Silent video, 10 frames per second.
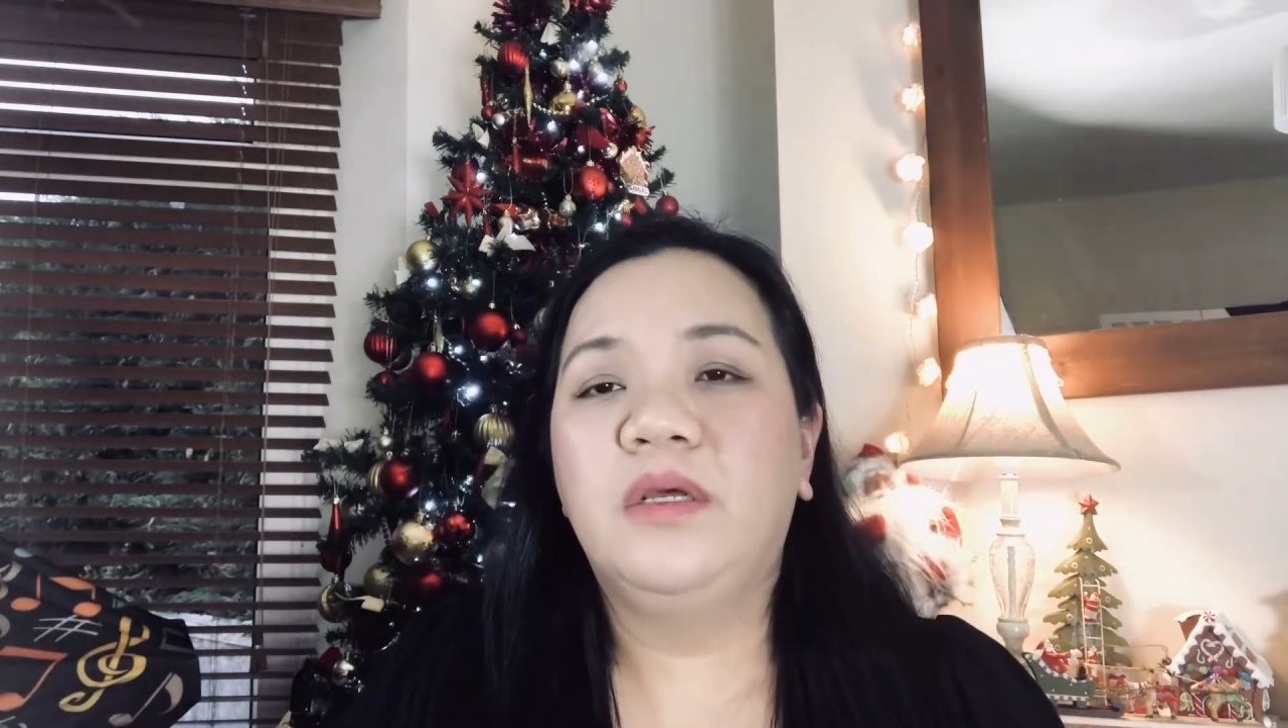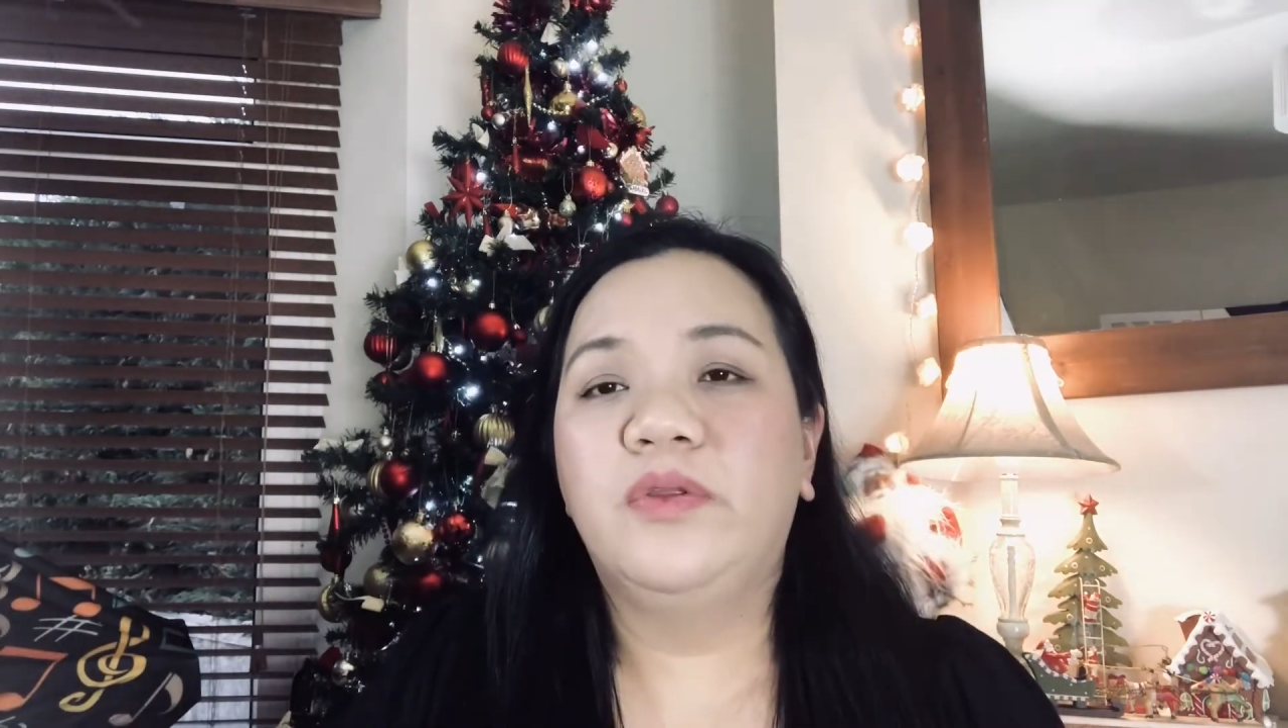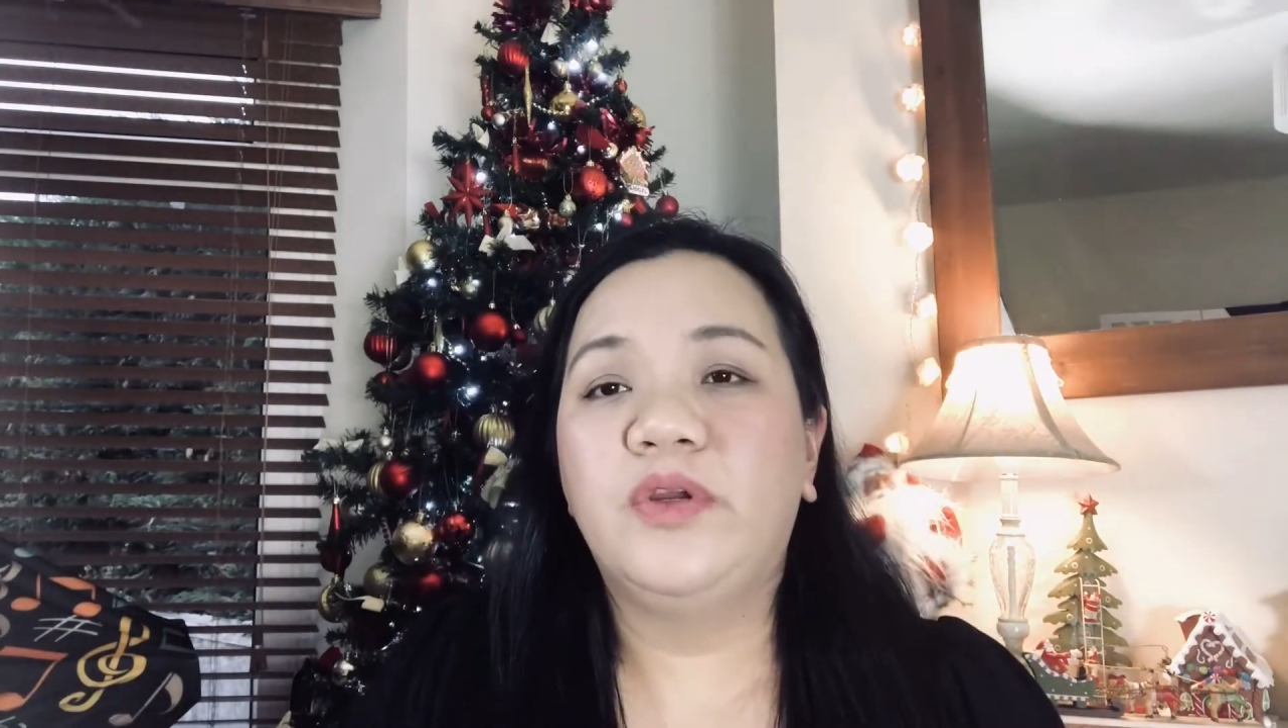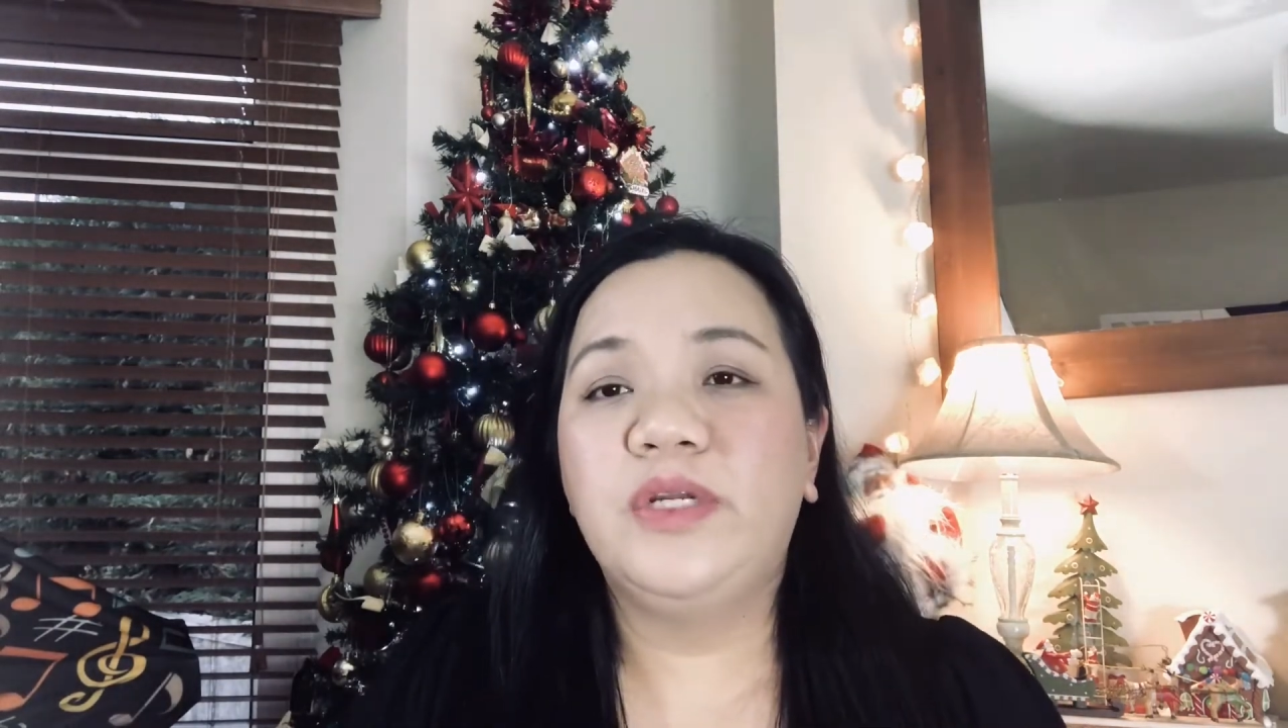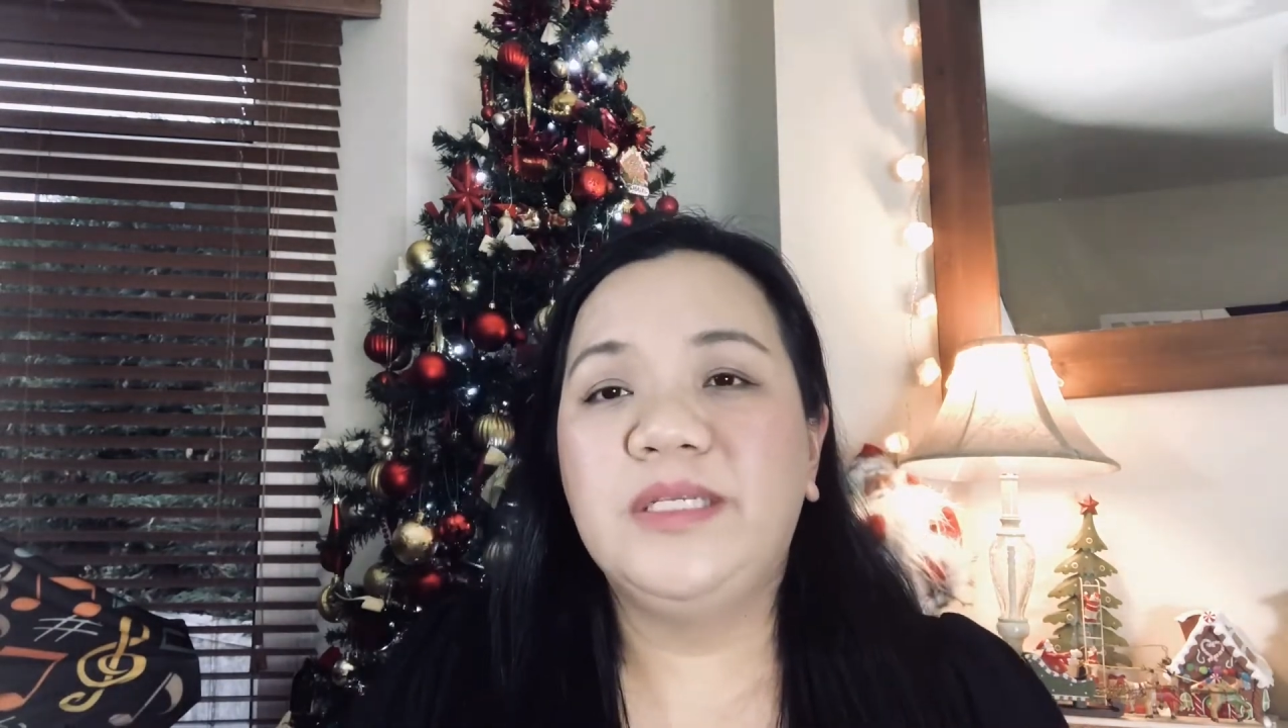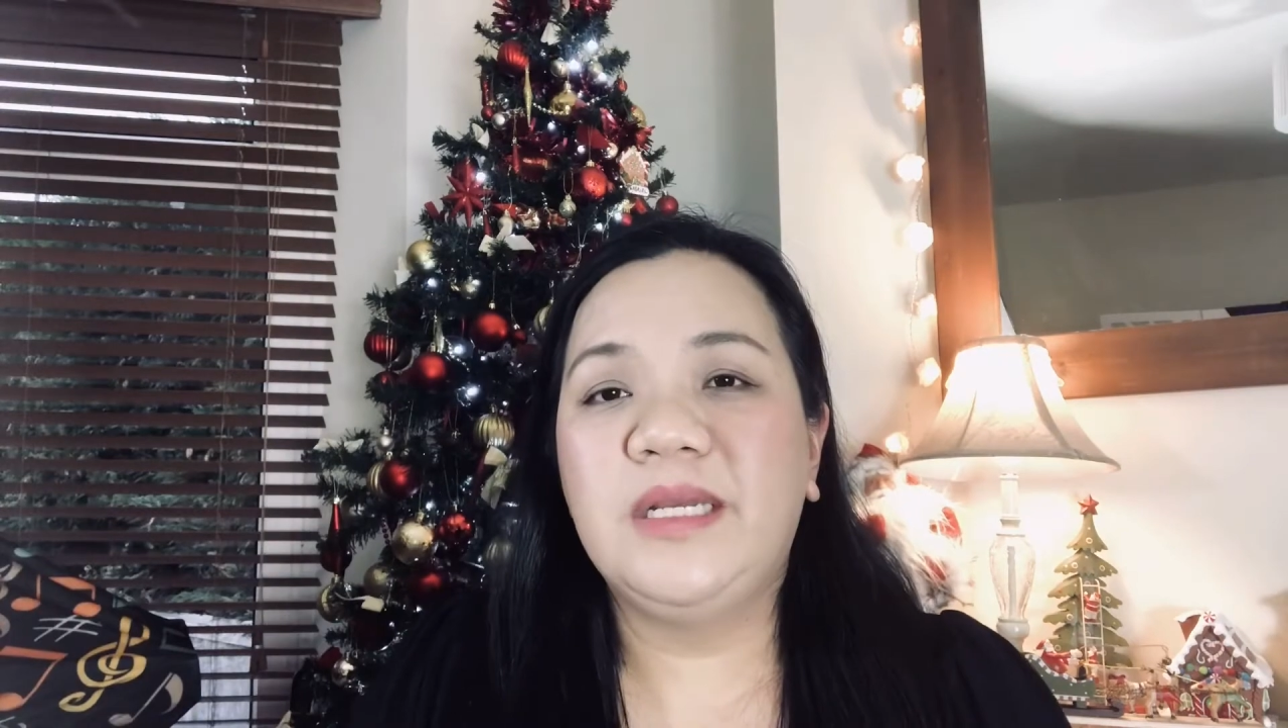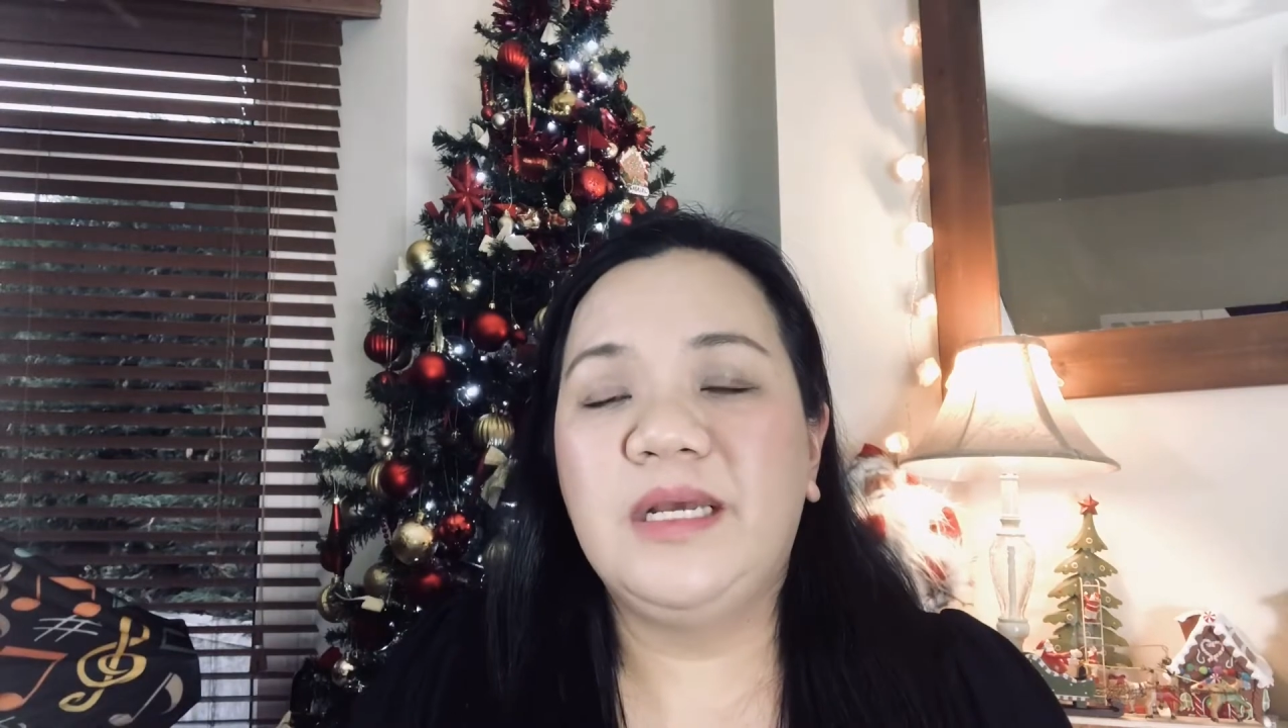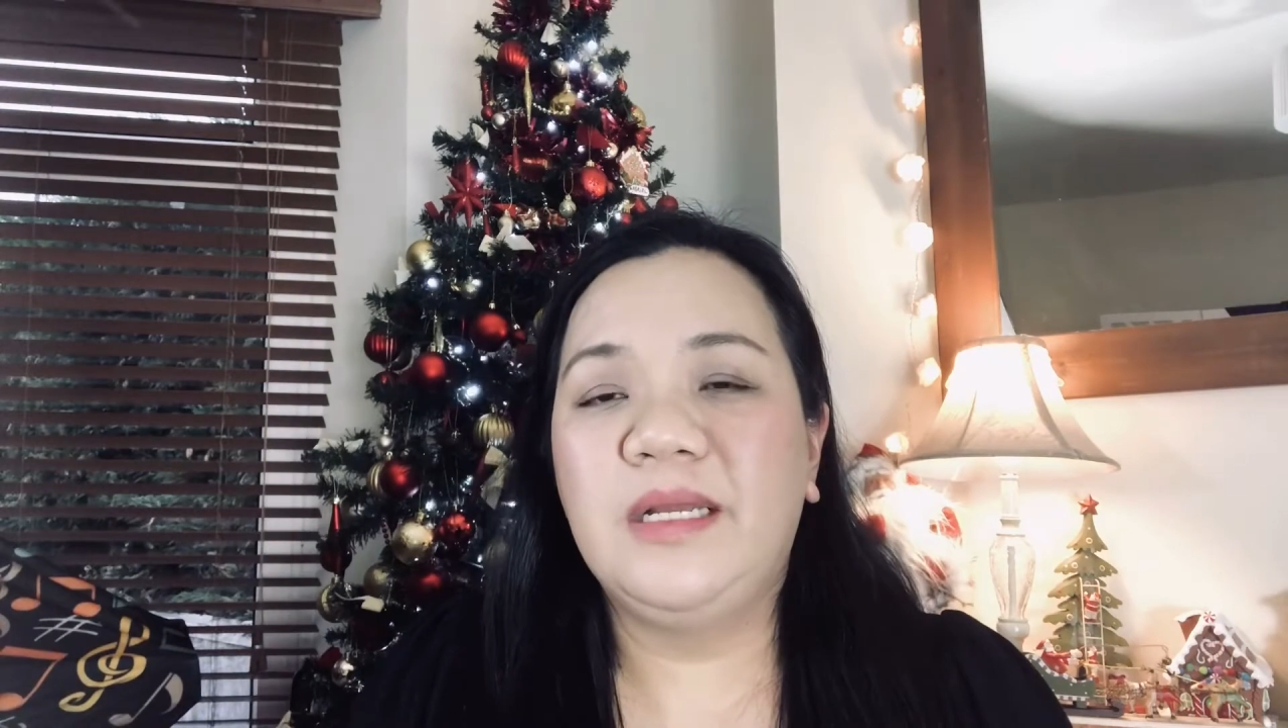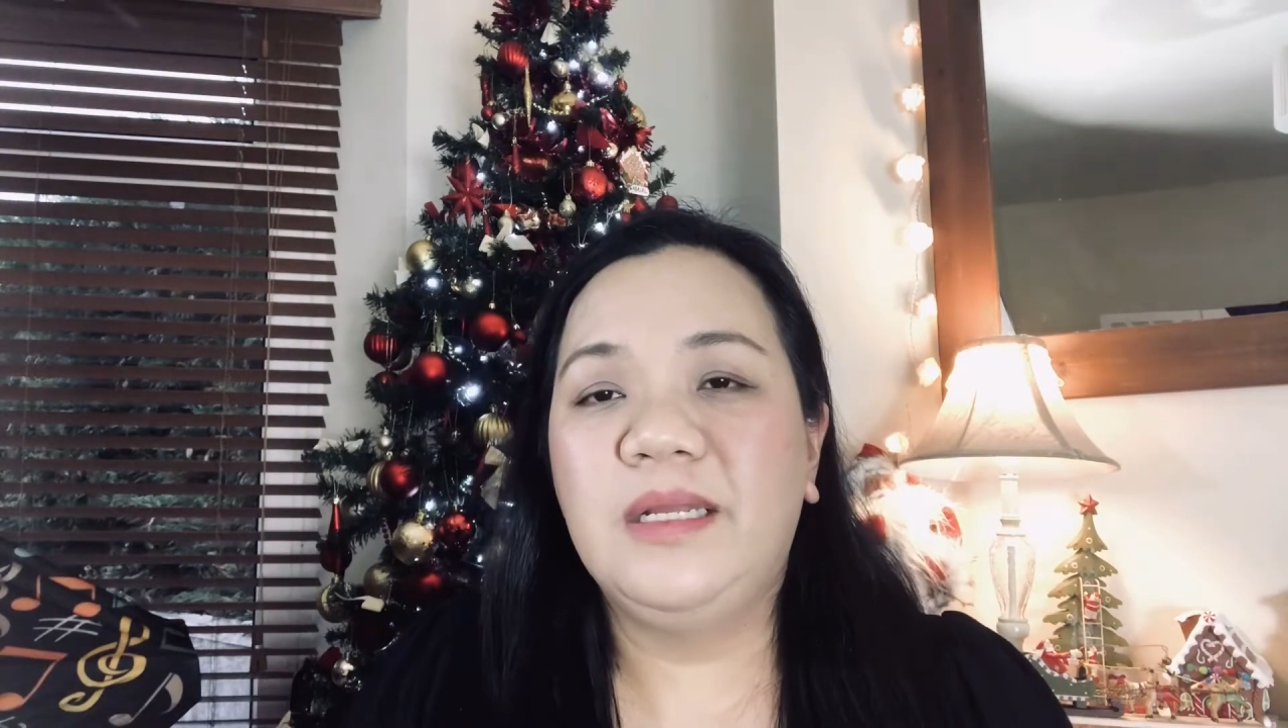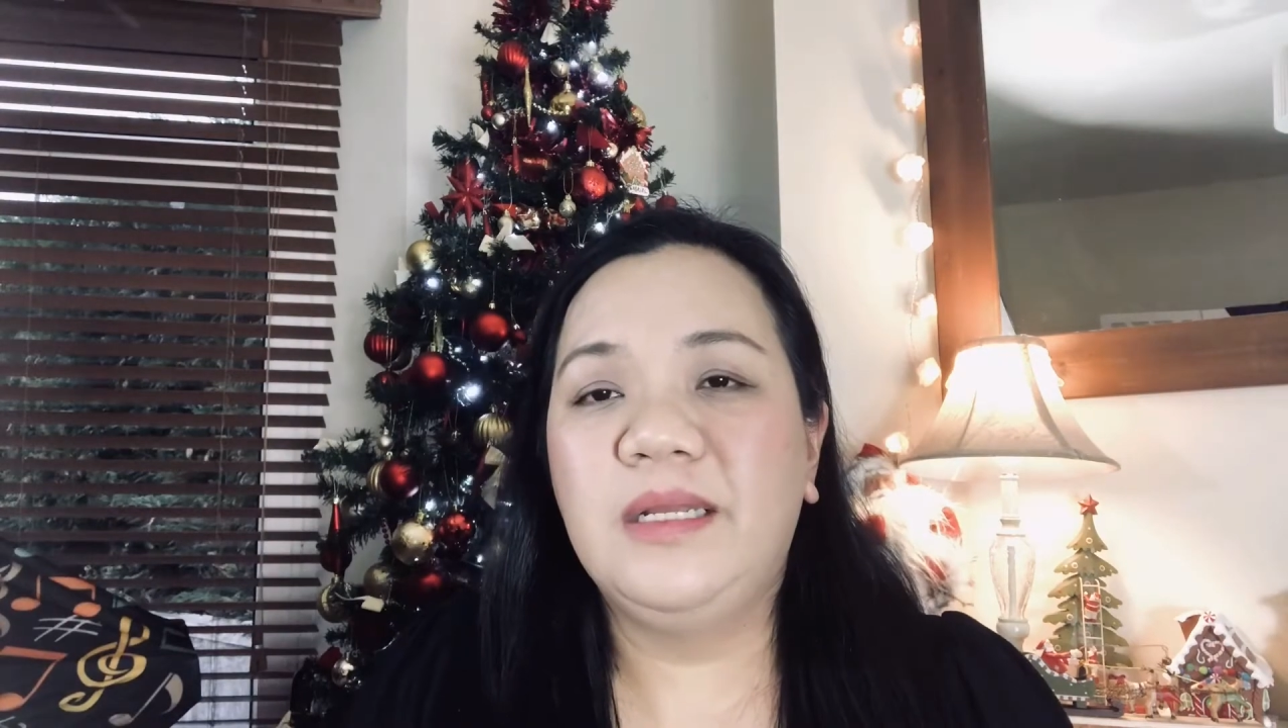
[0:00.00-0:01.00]
there is
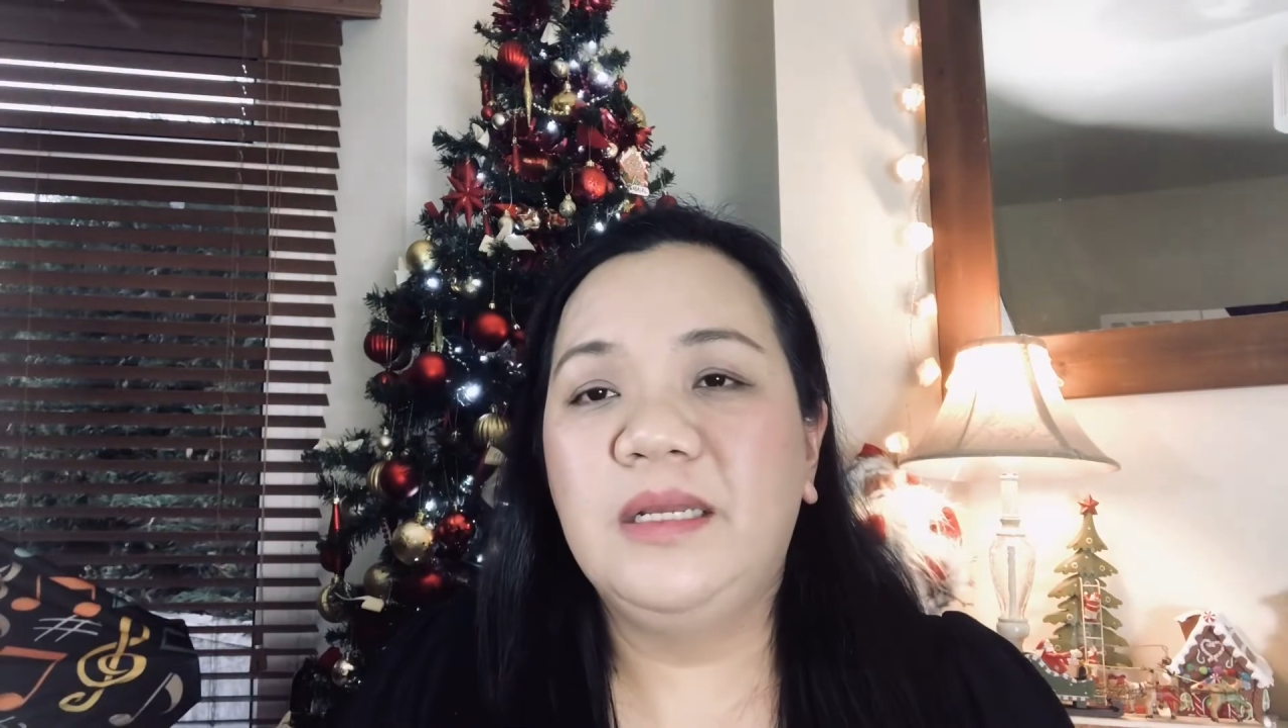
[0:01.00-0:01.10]
a